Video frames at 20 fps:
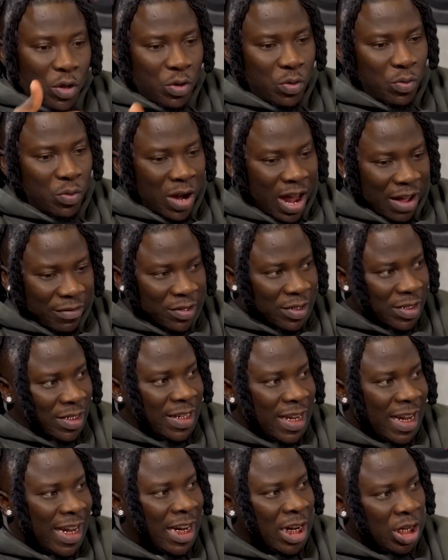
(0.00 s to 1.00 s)
you would have to
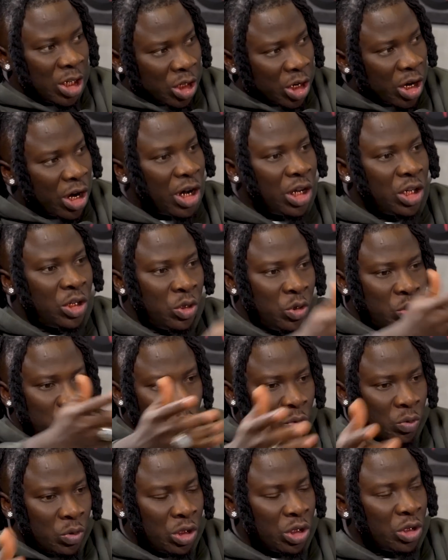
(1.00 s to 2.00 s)
sing in the church. You
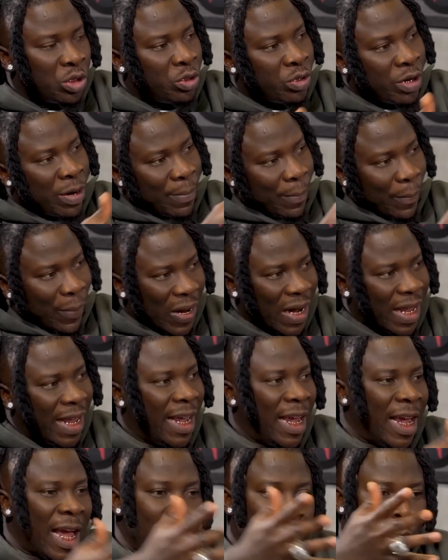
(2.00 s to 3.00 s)
do children
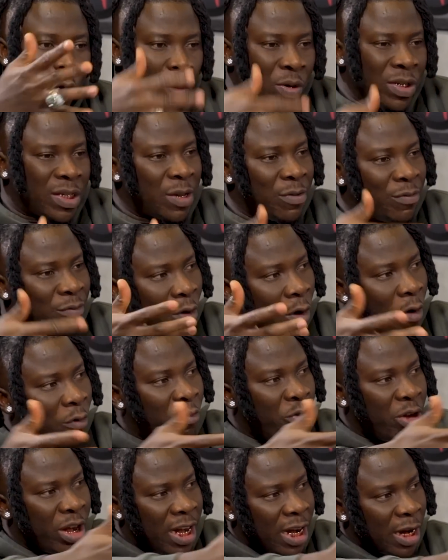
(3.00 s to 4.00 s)
play. I'm always
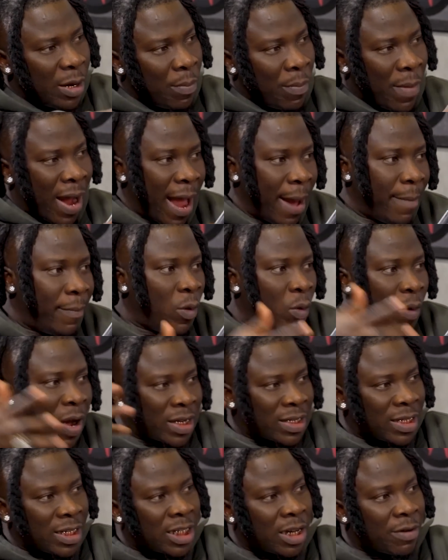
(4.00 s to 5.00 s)
involved reading the Bible,
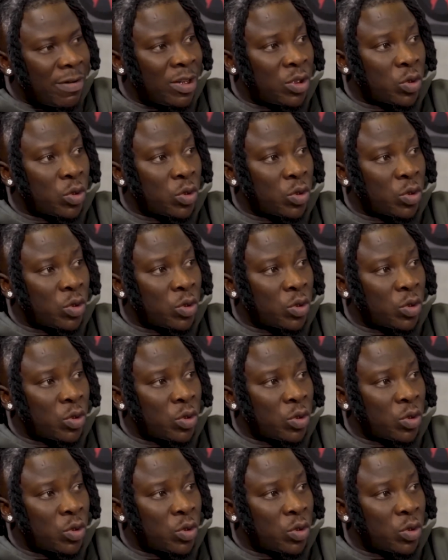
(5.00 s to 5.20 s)
etc.